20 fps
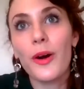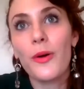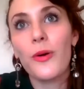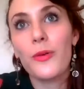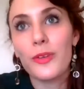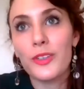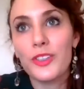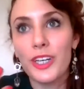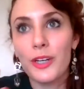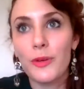
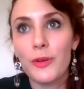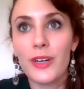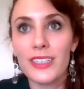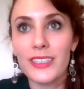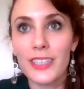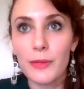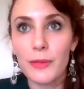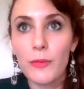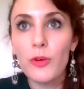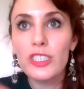holochain was
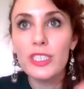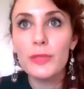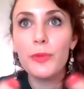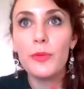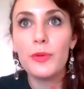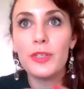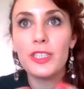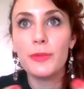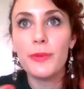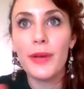like
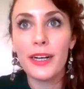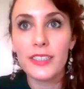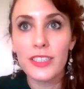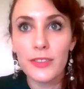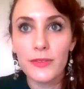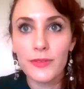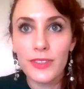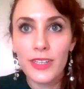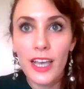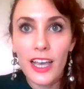multiple
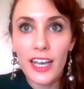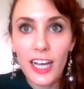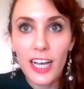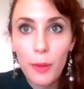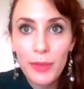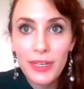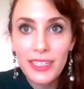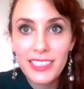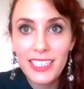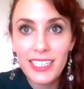perspectives
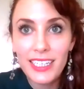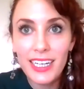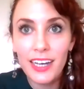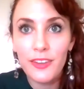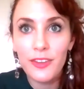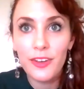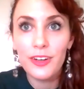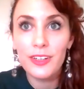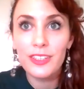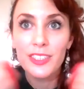coming
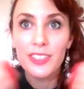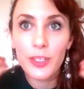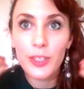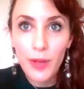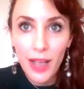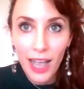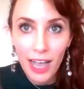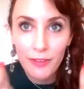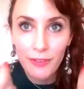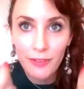together still
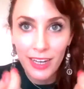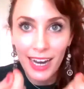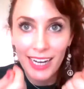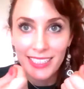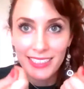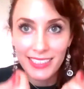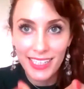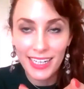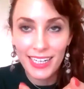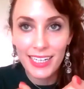having
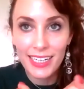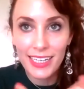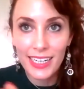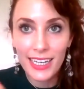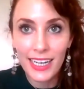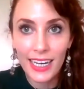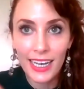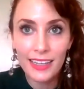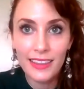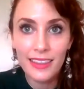
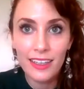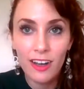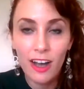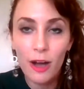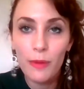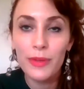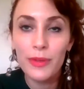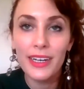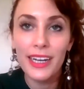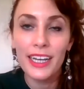identity in the
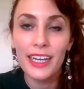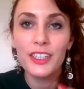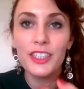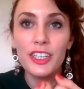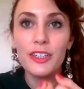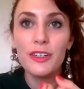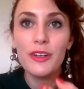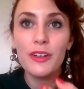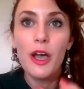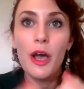
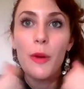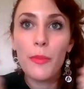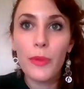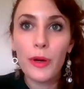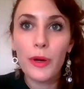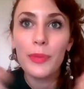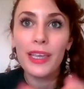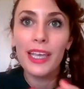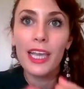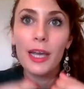combination
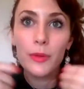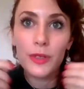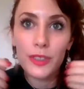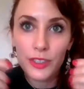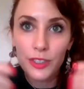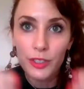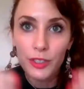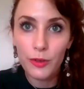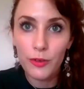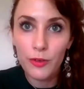but being able
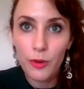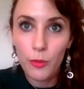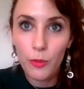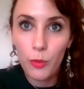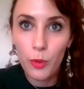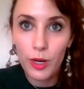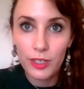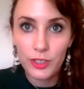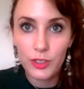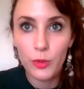to
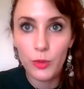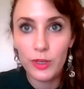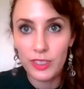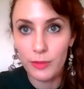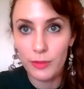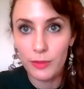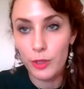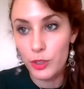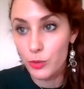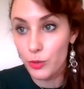work towards
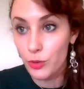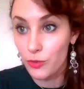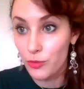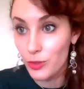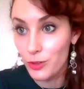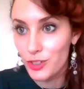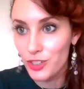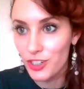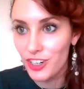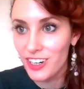a mutual
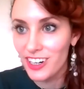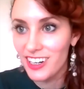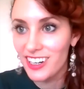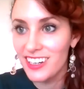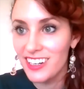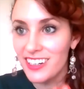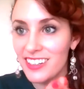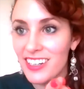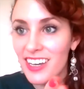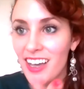future
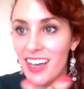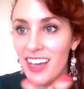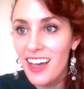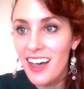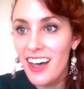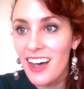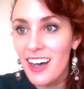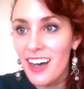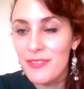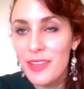and
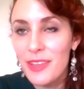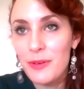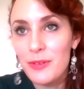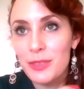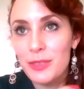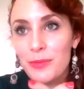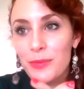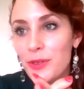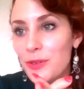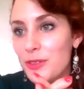mm-hmm. uh, that
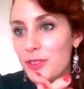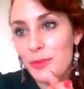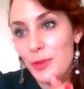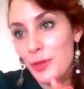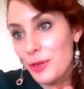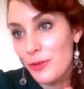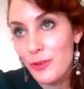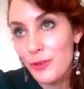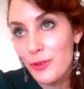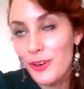was it was
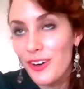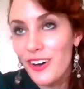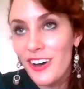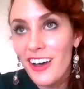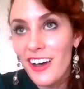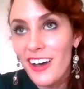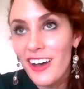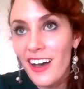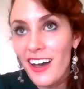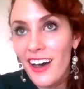beautiful
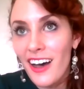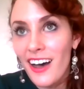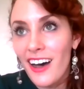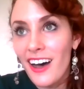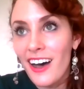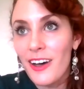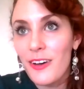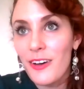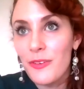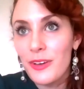uh,